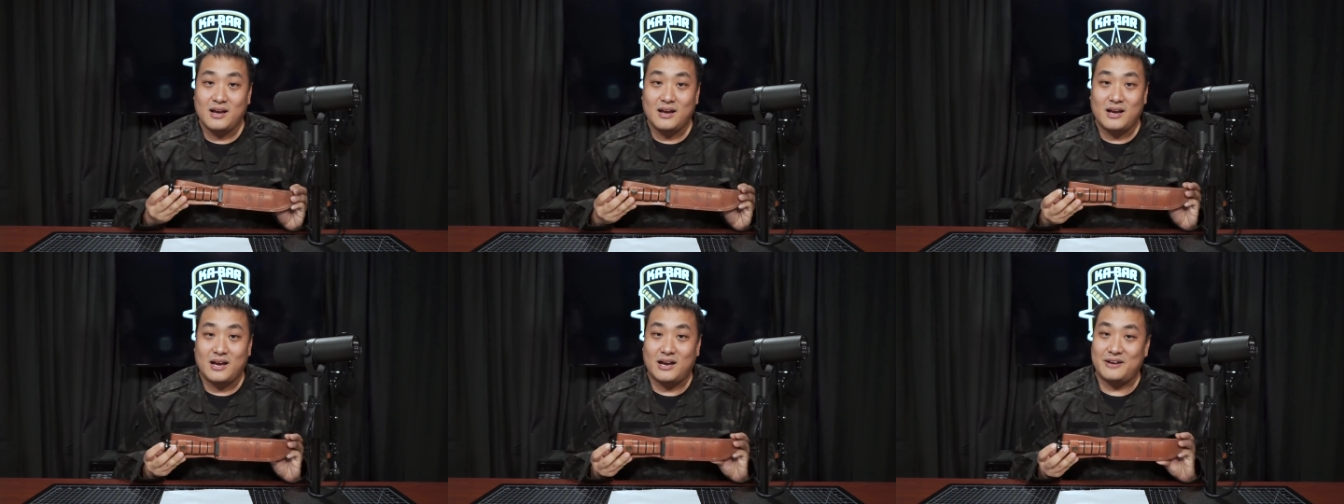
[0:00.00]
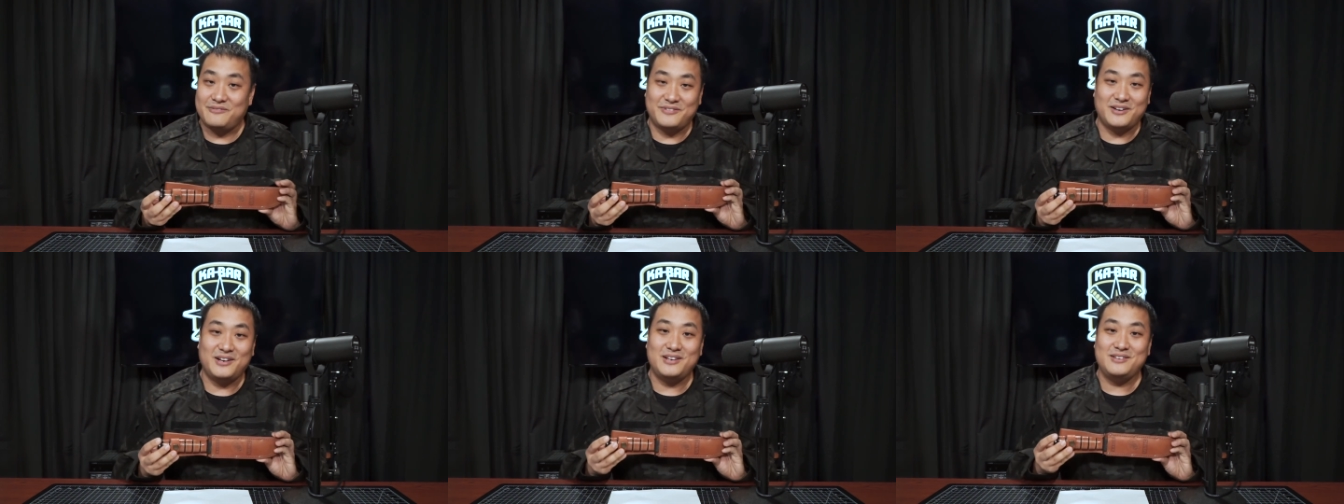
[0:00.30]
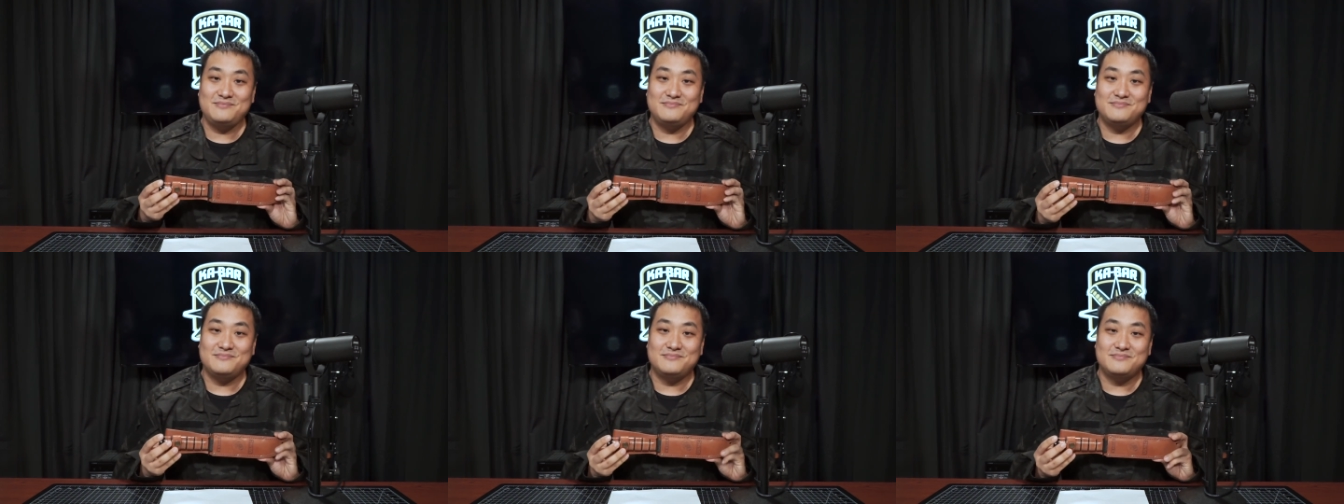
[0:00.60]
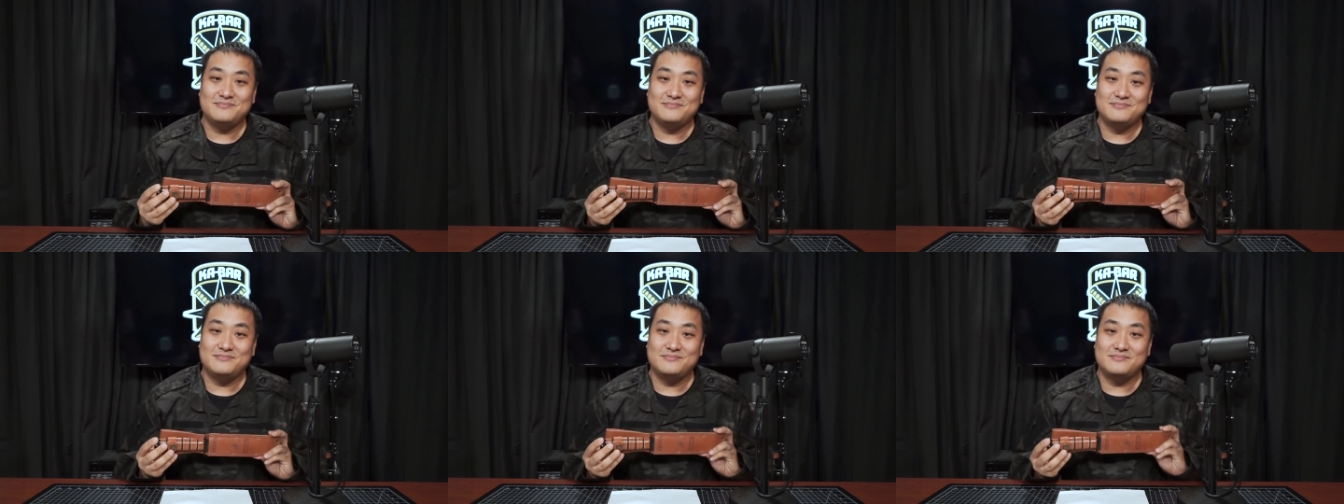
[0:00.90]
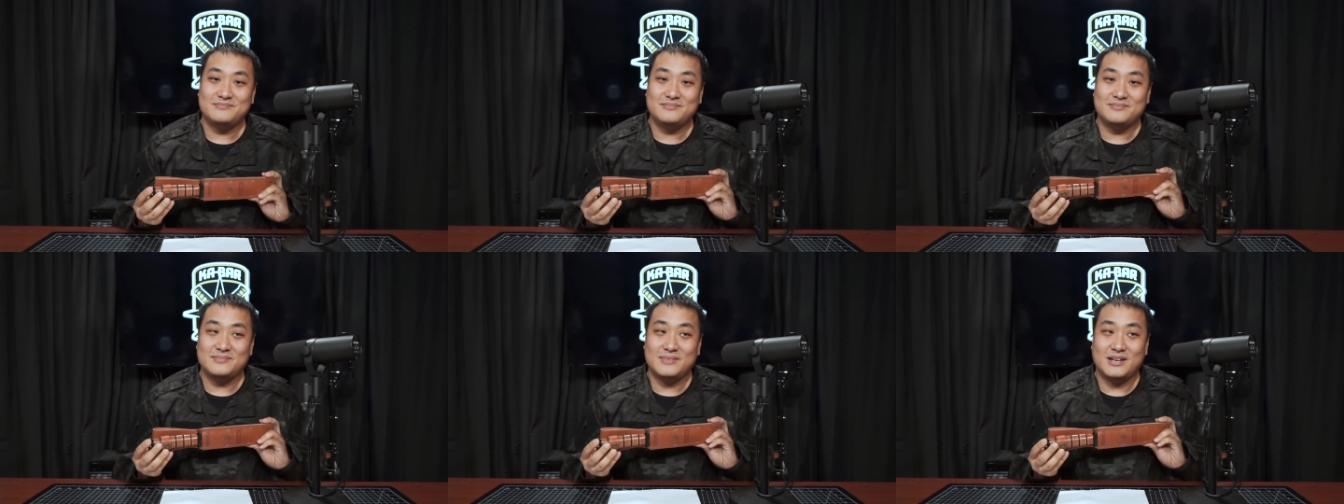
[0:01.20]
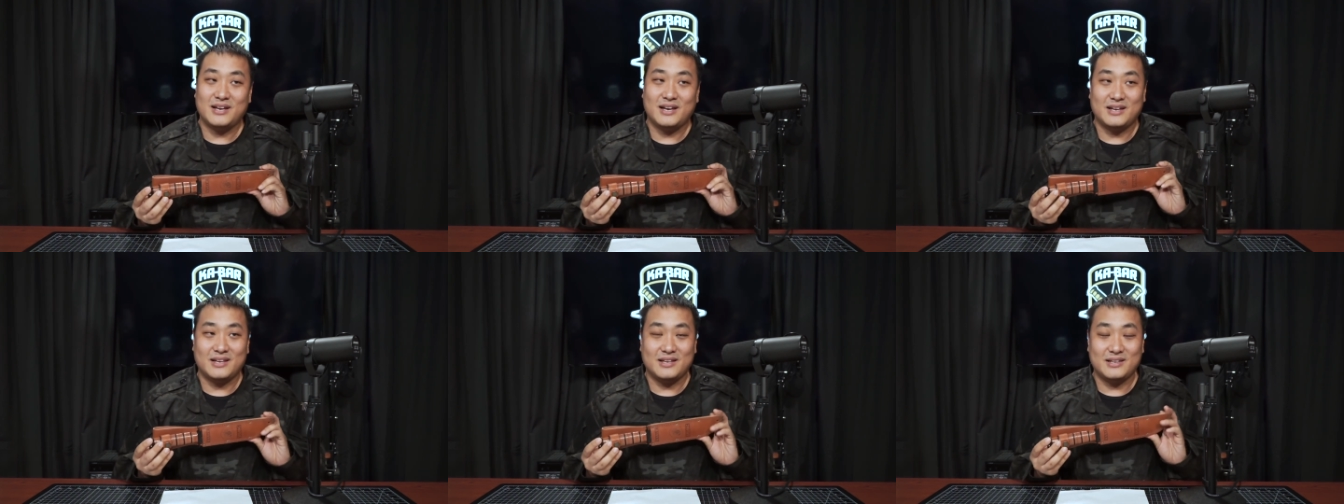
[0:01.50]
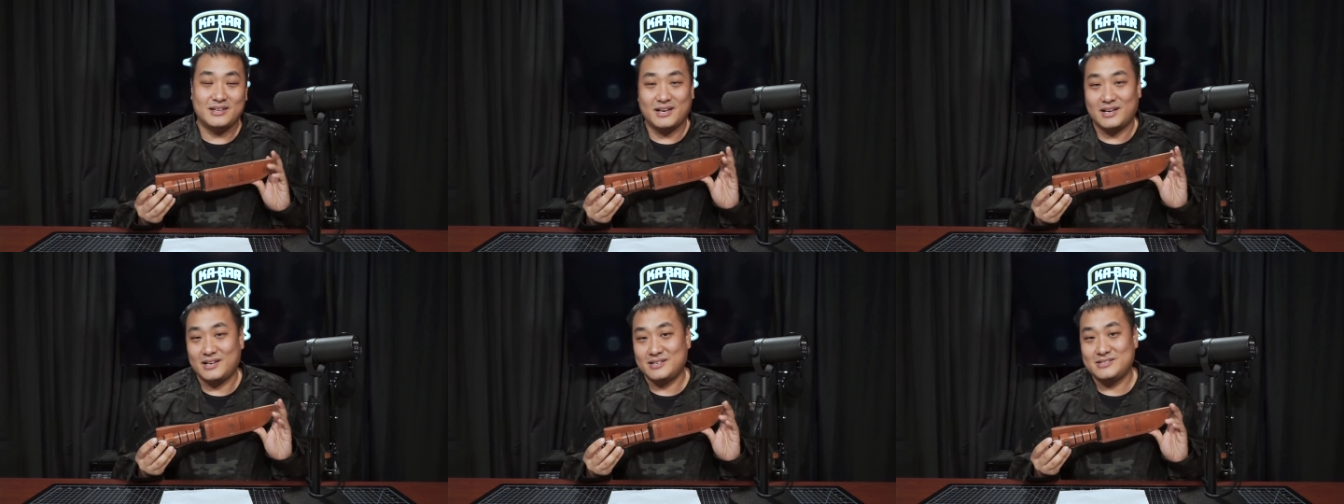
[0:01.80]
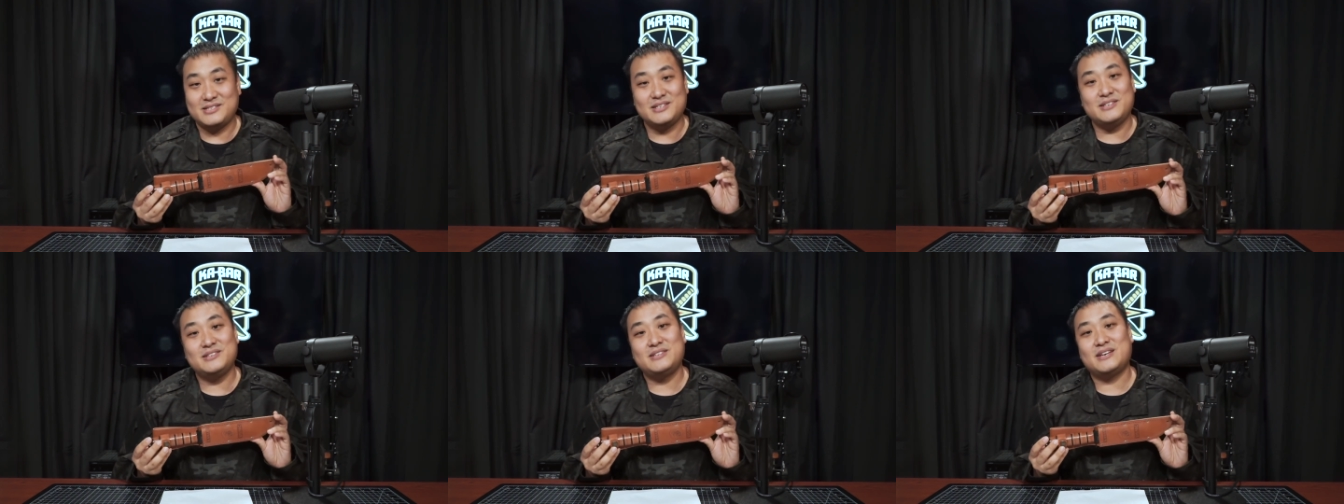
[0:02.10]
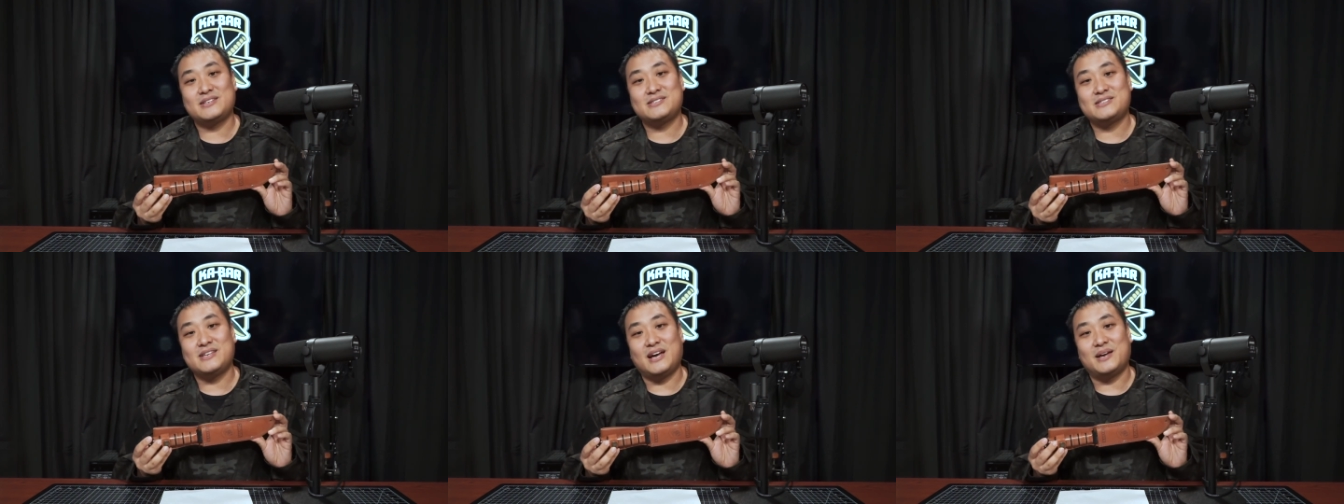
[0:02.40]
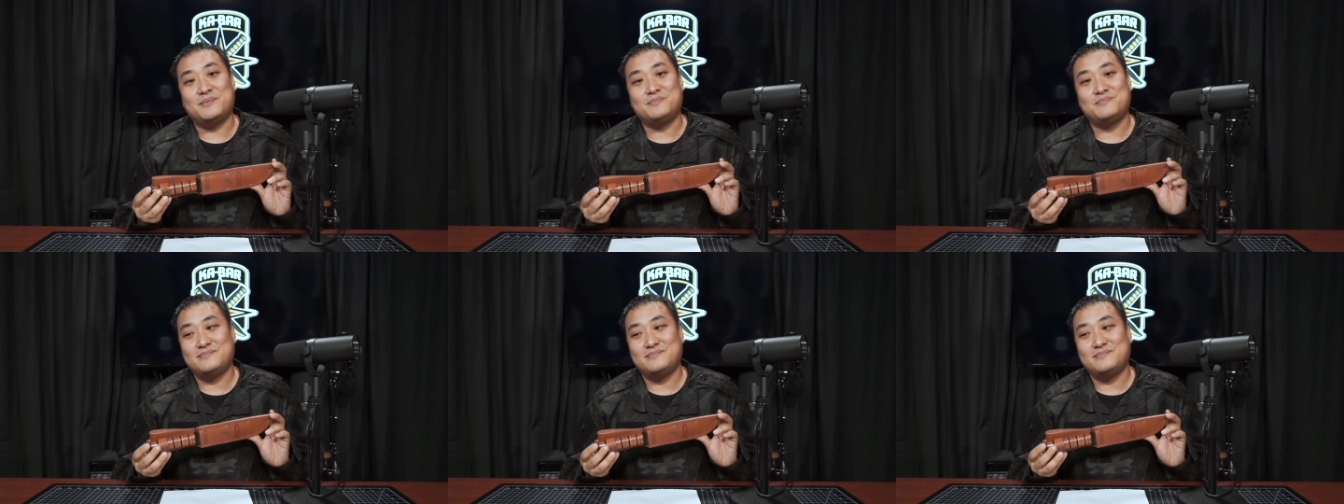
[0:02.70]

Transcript: have fun, and see you next time.